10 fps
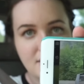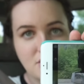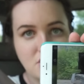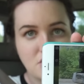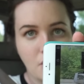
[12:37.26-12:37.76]

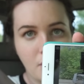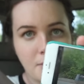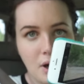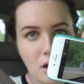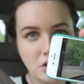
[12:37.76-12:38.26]
this is so
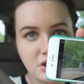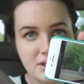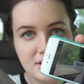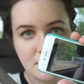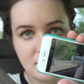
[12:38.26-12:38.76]

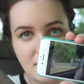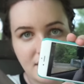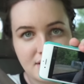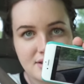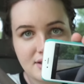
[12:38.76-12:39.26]
obnoxious. It's on,
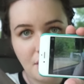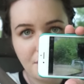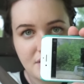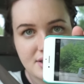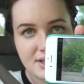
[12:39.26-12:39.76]
like, a
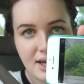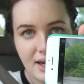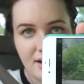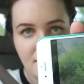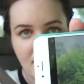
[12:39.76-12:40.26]
selfie
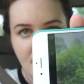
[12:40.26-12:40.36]
stick.